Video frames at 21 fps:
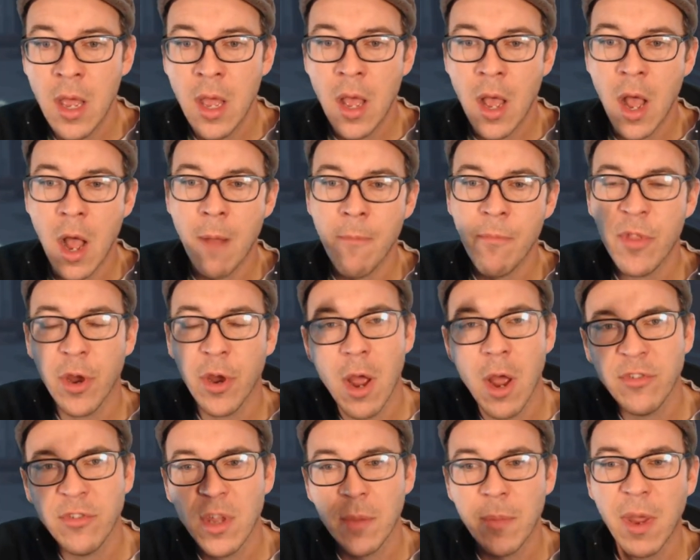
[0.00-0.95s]
um, they're
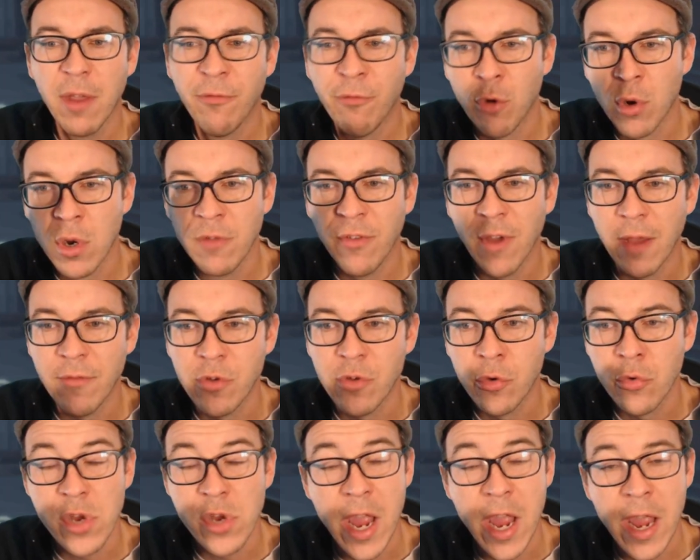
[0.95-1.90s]
offset by a forty-five
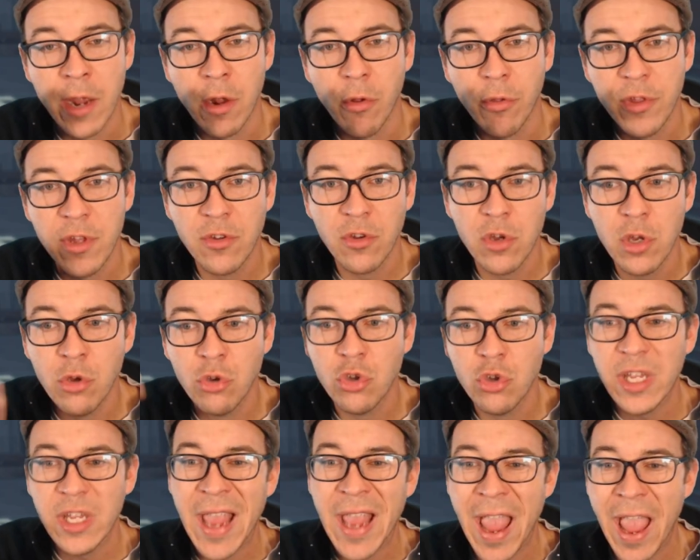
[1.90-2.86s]
degree angle. These are
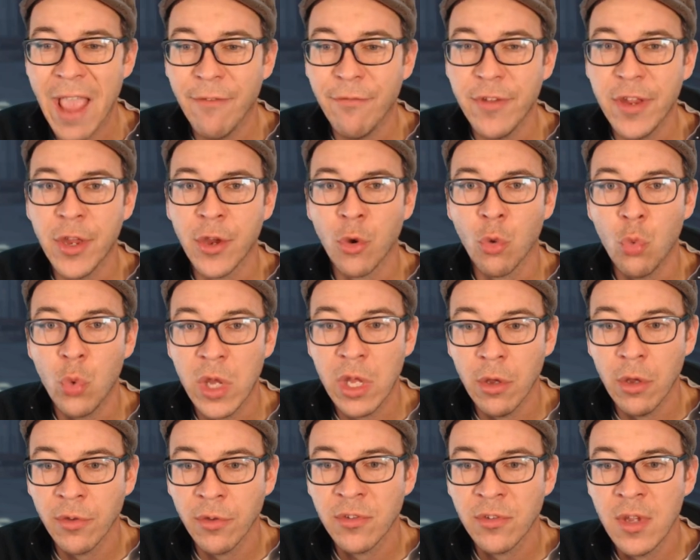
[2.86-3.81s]
usually heavier
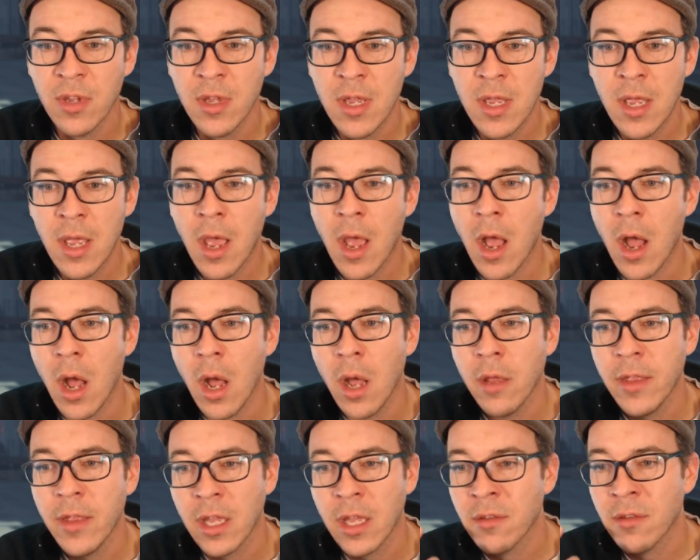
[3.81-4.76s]
wheels. Uh,
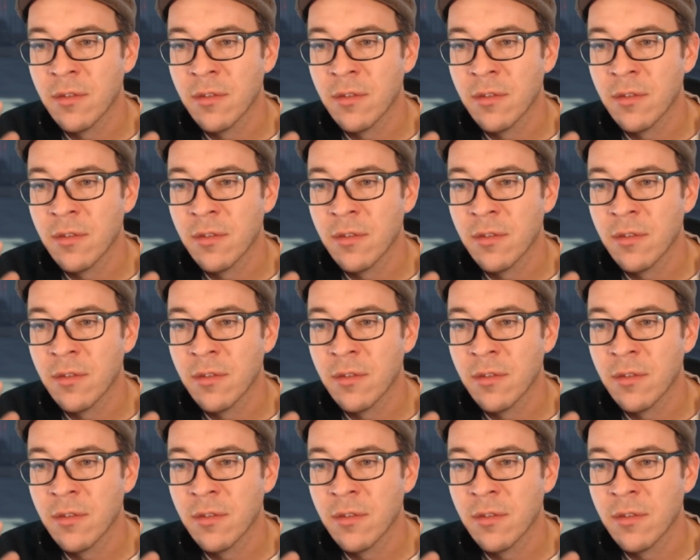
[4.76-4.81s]
they can